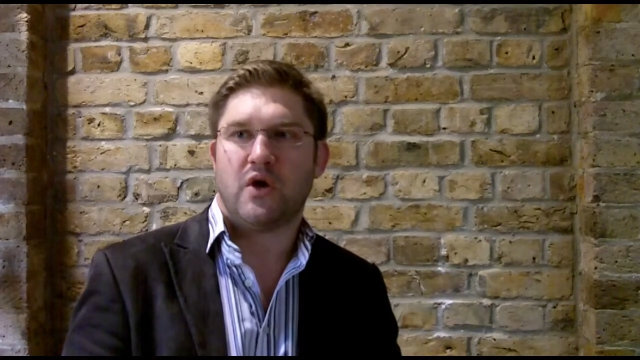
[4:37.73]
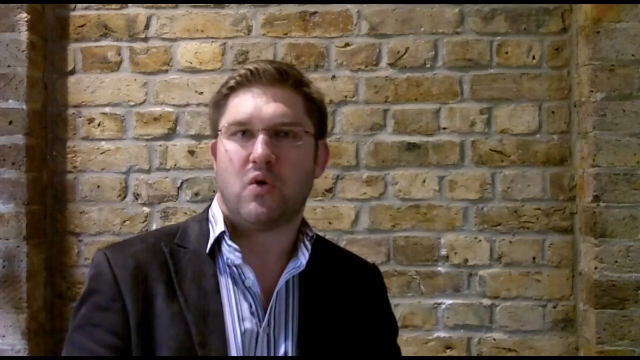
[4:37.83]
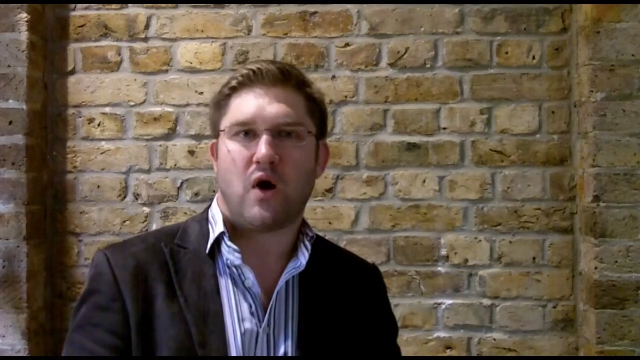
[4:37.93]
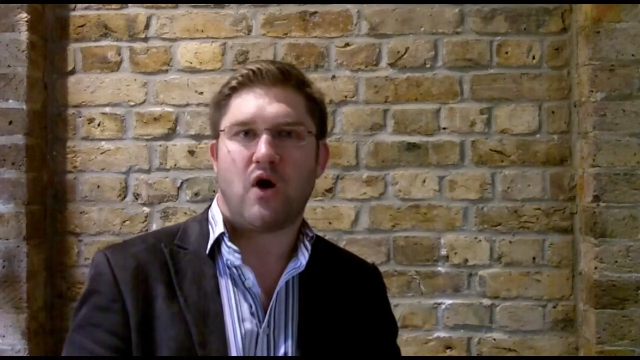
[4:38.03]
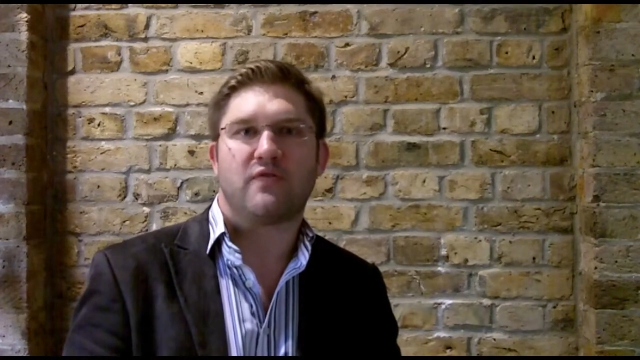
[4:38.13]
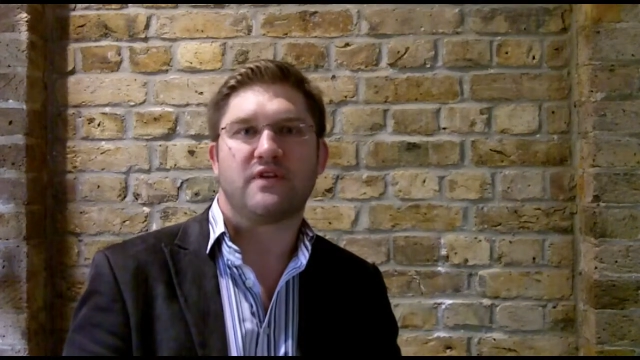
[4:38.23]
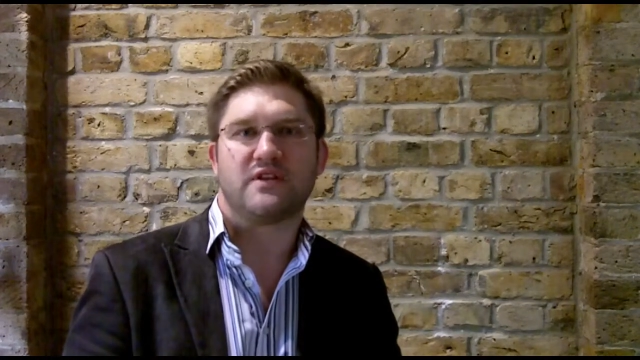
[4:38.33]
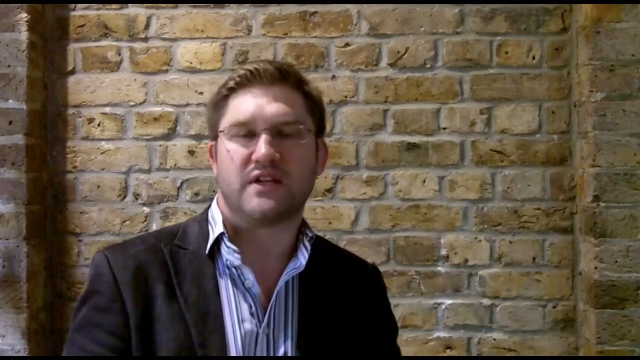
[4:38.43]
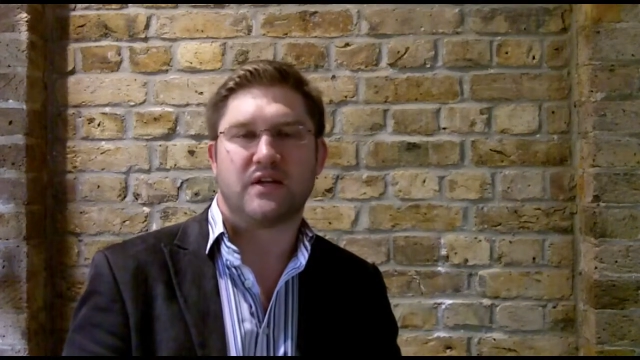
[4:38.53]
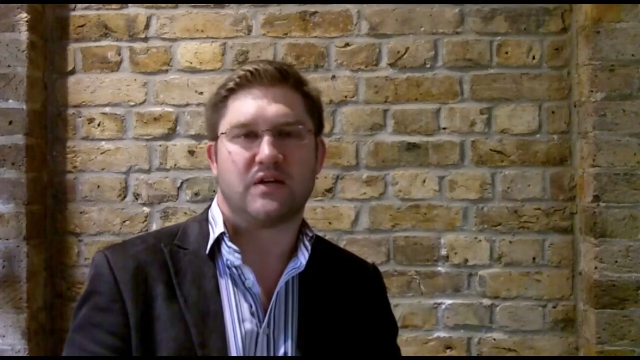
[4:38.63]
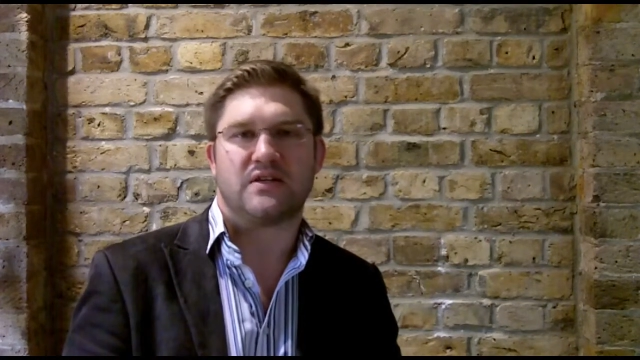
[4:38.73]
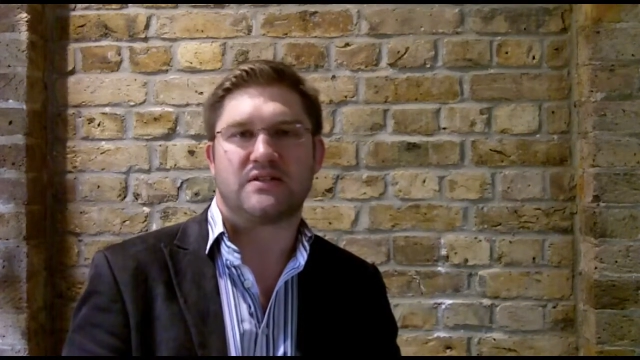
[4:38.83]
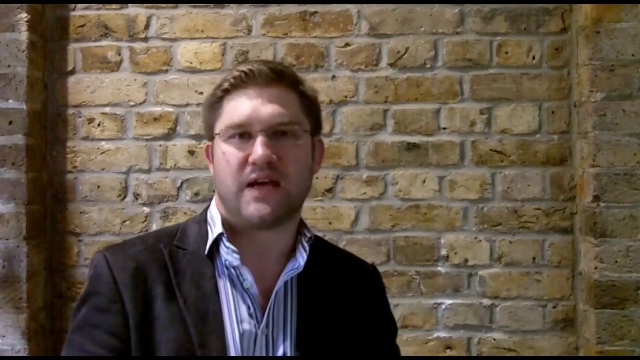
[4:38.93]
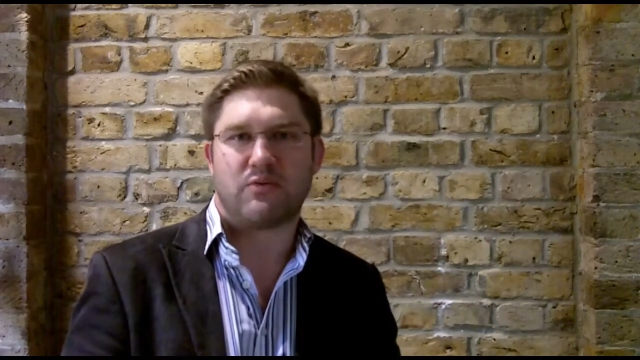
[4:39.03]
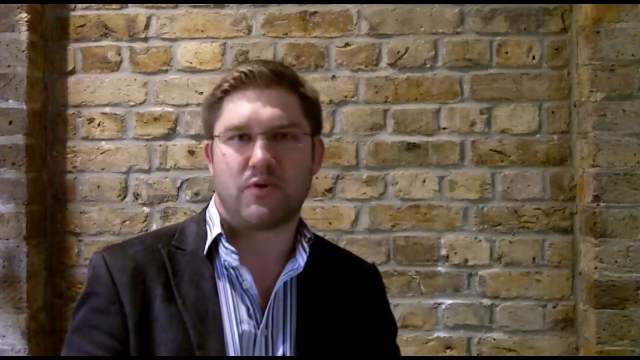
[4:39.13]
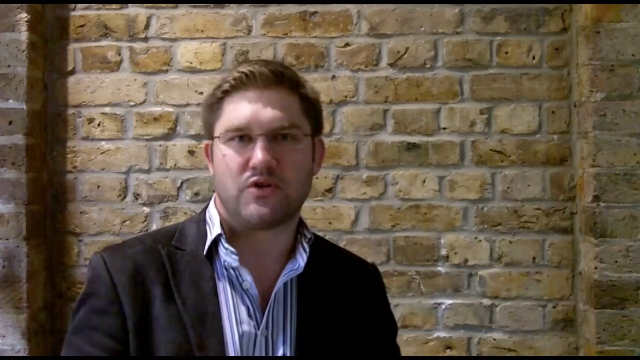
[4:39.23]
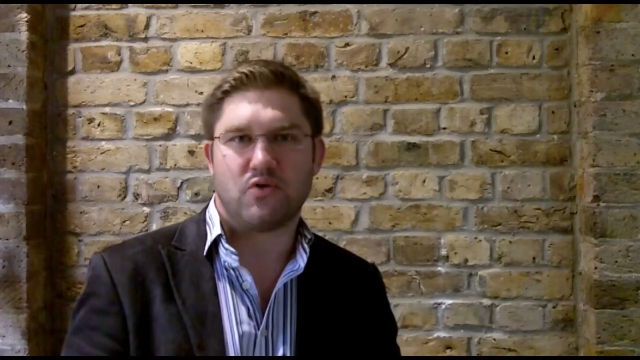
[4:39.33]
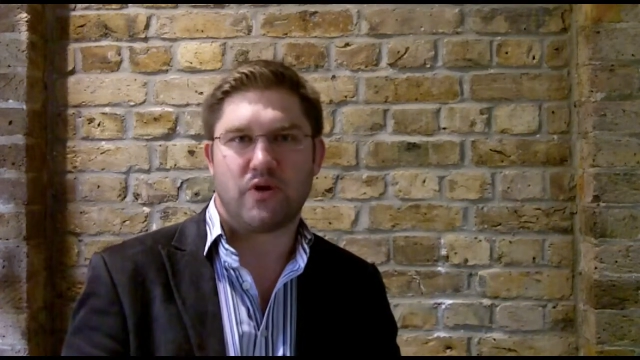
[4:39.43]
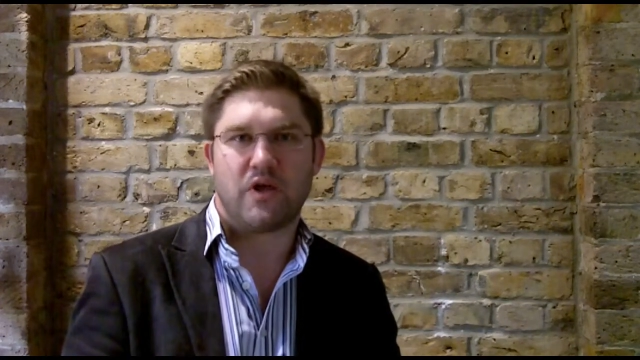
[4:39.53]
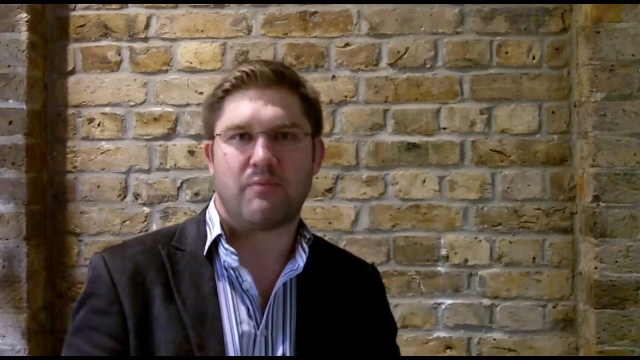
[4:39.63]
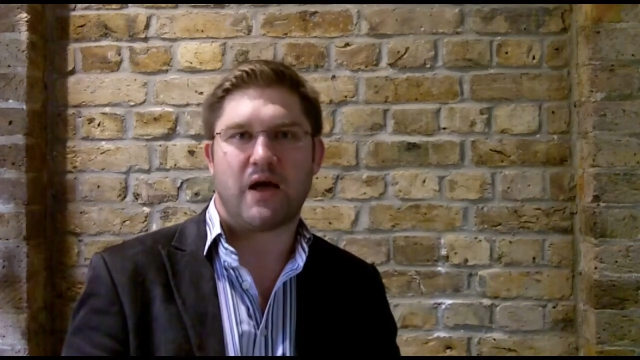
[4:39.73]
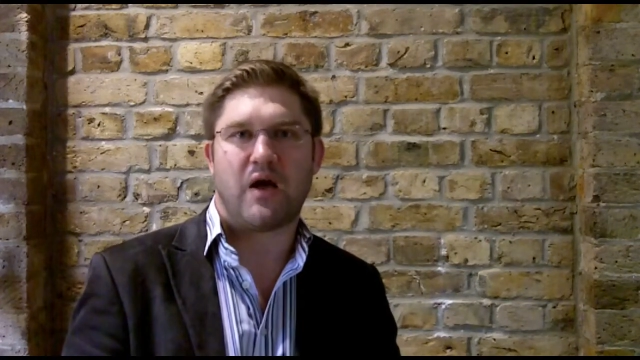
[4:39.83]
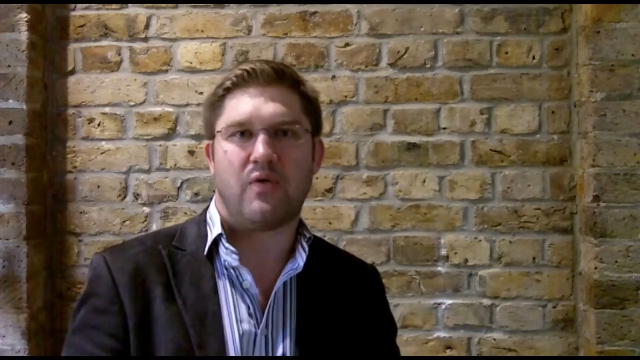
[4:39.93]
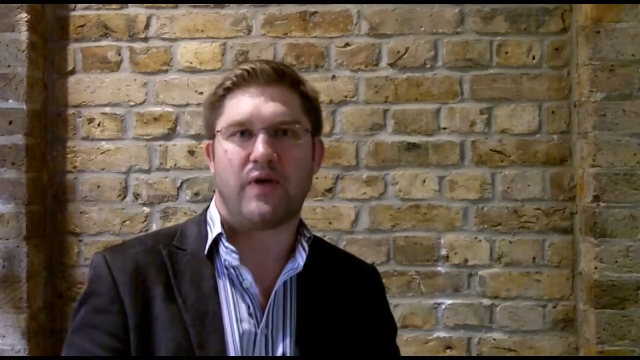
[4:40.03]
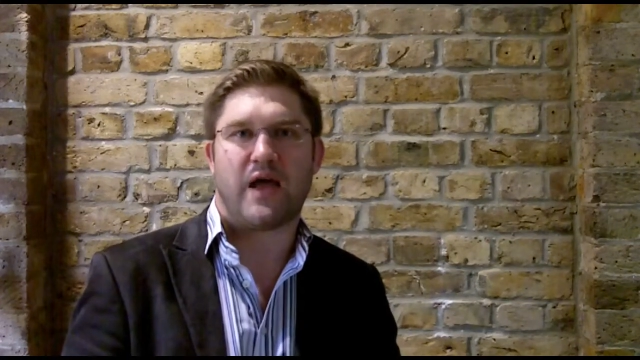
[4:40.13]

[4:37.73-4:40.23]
quite often didn't understand what we're talking about.